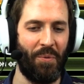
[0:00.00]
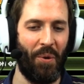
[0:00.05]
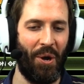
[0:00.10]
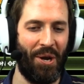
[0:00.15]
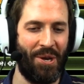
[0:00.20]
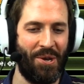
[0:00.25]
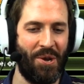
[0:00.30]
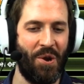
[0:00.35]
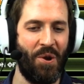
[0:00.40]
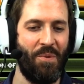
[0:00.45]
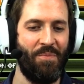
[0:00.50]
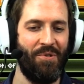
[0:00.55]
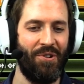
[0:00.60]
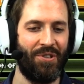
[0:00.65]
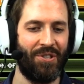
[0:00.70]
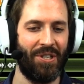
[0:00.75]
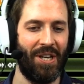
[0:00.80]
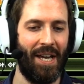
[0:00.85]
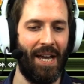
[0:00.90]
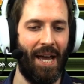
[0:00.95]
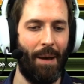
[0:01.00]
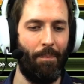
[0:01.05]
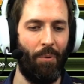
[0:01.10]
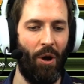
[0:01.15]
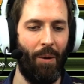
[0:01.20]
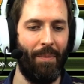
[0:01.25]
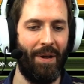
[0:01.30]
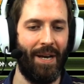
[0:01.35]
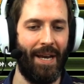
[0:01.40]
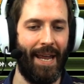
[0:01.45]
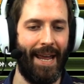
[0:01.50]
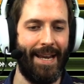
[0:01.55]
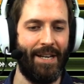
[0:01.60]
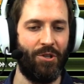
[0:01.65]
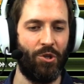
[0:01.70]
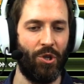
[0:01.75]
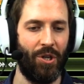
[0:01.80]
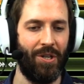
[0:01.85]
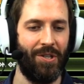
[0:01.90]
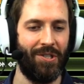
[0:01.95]
numerous
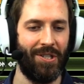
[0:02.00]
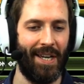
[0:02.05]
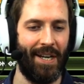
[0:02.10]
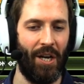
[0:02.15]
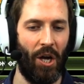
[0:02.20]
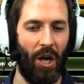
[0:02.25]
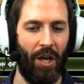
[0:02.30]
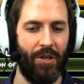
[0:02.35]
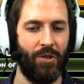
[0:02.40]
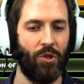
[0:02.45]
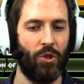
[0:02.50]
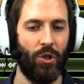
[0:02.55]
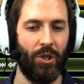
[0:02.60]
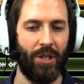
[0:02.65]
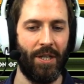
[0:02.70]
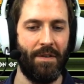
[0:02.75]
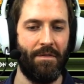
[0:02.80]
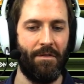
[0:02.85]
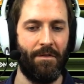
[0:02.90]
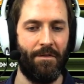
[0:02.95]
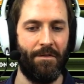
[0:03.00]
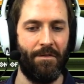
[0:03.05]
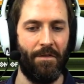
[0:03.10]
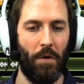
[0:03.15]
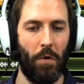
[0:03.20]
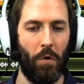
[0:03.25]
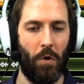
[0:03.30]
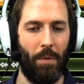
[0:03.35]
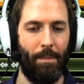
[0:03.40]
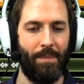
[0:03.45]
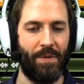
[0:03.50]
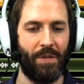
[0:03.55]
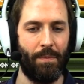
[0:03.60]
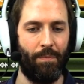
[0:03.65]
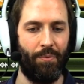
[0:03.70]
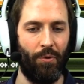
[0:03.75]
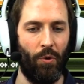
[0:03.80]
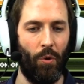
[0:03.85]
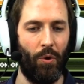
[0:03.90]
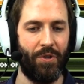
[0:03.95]
abominations and ungodly forms
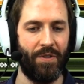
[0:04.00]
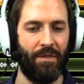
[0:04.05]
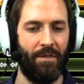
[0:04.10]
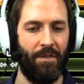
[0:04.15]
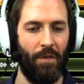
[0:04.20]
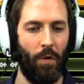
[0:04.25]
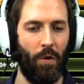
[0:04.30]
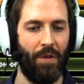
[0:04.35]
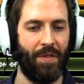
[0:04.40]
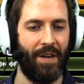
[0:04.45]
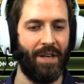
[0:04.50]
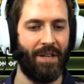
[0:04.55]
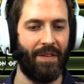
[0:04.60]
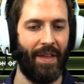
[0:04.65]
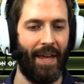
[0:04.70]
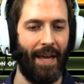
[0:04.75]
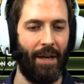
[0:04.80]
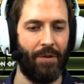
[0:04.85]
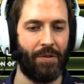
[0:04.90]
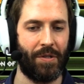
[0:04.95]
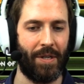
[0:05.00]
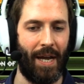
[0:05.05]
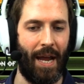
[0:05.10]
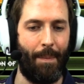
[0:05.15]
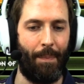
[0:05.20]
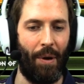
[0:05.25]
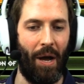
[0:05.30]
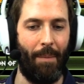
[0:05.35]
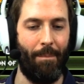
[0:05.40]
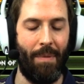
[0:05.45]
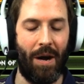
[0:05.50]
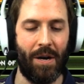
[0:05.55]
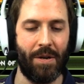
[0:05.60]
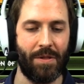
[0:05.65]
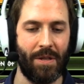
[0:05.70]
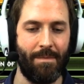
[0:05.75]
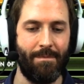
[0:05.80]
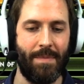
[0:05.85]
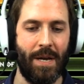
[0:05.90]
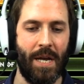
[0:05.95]
brought forth into the hellscape. Among
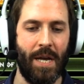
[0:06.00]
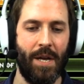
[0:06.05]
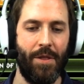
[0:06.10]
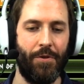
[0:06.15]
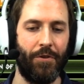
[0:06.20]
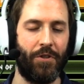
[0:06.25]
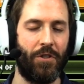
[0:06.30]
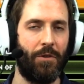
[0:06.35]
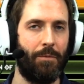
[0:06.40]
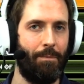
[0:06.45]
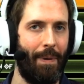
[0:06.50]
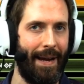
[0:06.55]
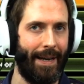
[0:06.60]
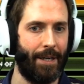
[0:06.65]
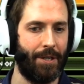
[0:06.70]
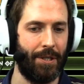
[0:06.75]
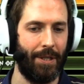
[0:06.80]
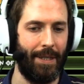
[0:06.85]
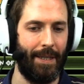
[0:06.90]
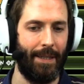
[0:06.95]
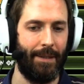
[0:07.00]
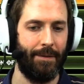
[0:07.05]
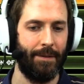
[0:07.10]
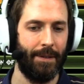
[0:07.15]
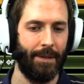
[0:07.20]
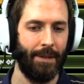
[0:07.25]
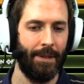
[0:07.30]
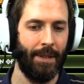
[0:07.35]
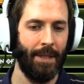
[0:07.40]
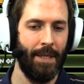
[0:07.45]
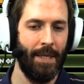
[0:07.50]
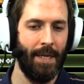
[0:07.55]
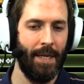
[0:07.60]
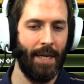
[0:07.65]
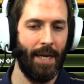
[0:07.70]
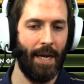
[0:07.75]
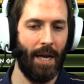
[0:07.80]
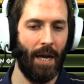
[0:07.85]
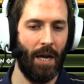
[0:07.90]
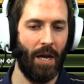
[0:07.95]
them, the Spectre,
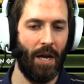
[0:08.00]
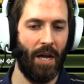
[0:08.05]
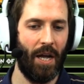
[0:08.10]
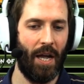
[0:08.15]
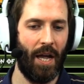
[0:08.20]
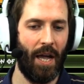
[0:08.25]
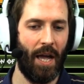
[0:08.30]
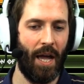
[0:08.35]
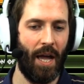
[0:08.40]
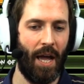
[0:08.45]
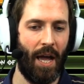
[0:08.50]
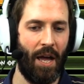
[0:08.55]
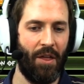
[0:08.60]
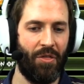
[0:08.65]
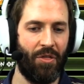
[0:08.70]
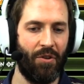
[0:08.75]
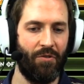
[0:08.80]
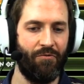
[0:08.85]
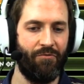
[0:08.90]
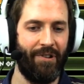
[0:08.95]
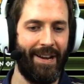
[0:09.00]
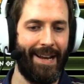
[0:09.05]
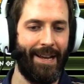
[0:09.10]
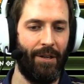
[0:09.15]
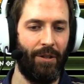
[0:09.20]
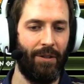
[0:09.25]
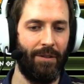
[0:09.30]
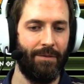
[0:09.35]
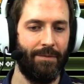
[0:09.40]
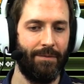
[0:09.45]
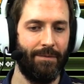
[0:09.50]
ethereal